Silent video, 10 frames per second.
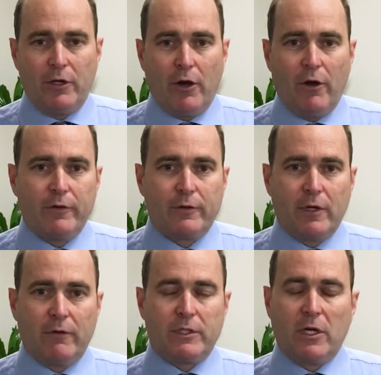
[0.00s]

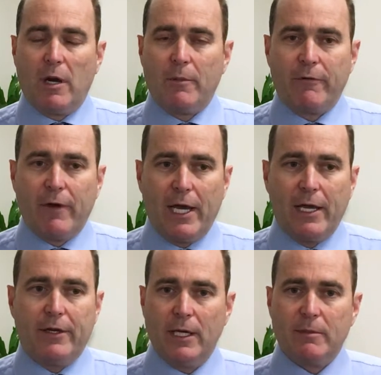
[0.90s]
over time we've
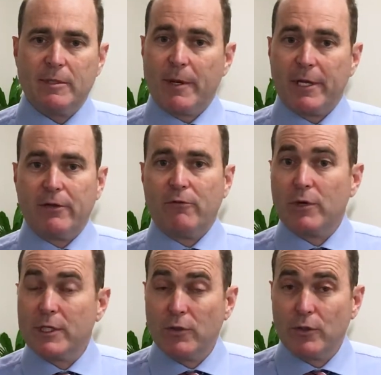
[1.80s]
had speculative
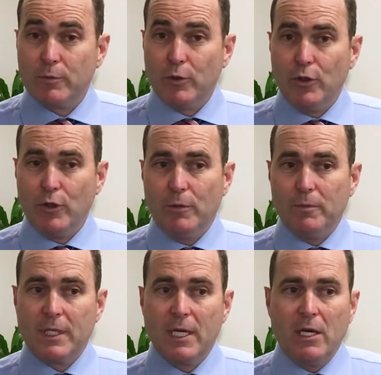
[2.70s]
resource
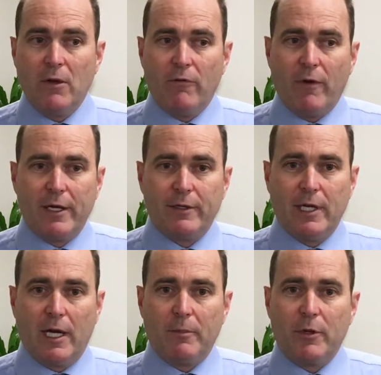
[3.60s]
booms, we've had
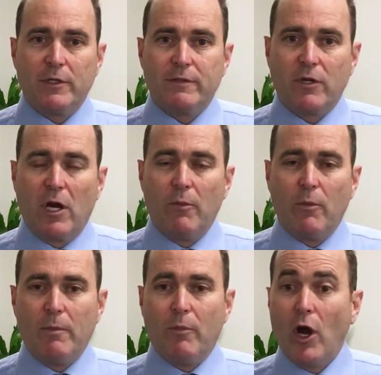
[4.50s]
periods of time
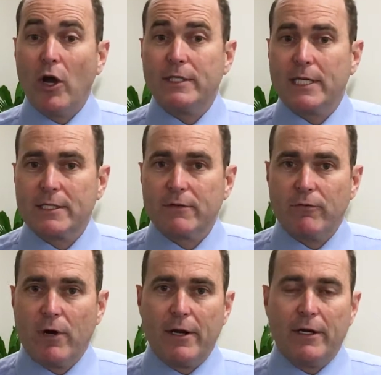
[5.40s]
where biotechs have
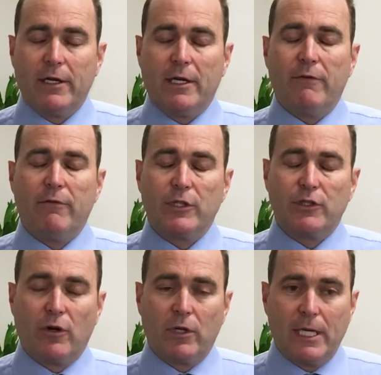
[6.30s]
run very
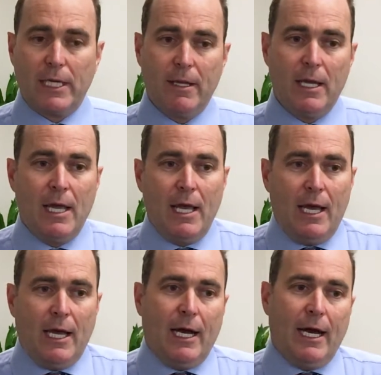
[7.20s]
strongly,
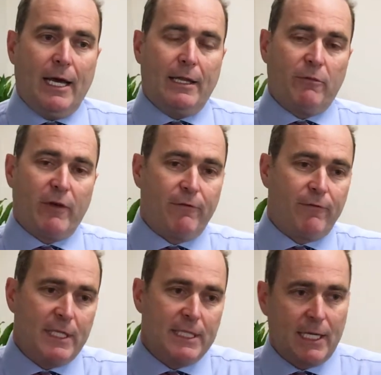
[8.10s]
and then we've had
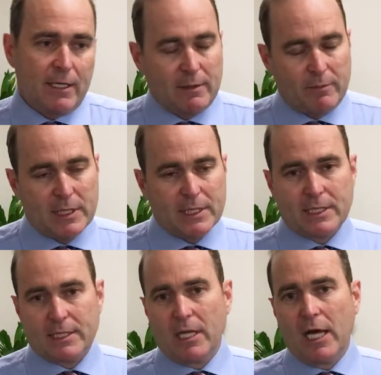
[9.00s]
fintech
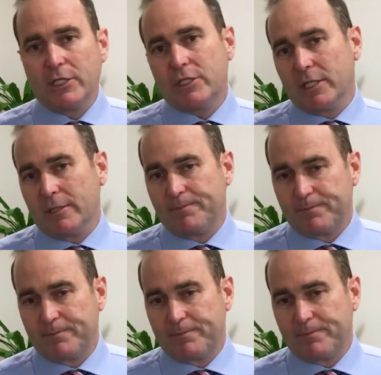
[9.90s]
businesses last year.